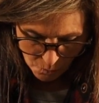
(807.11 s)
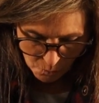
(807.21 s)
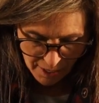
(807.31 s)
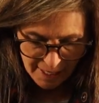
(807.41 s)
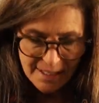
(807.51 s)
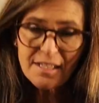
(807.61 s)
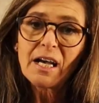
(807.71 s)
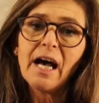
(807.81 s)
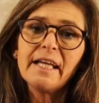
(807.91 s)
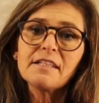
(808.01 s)
What
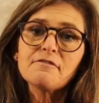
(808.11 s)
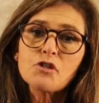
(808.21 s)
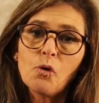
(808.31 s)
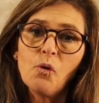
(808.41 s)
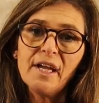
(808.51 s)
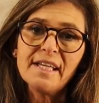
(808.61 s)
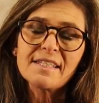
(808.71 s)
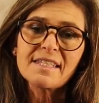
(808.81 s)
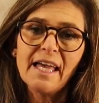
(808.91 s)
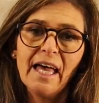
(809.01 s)
kind of
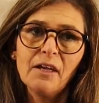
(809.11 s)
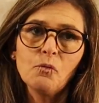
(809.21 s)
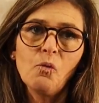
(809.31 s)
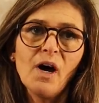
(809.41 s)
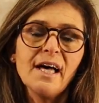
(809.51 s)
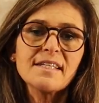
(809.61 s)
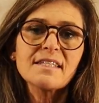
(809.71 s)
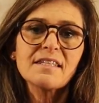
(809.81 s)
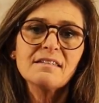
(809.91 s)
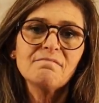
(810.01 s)
toys and
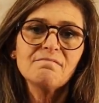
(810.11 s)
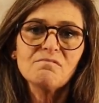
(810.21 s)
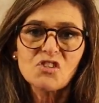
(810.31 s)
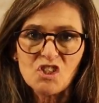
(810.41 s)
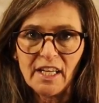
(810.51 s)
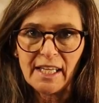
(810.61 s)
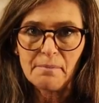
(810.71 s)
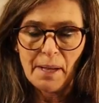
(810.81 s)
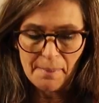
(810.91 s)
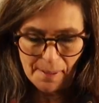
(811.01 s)
what should I
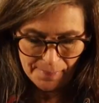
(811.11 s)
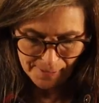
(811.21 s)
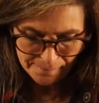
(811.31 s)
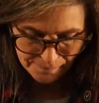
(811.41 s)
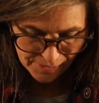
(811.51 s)
get my puppy?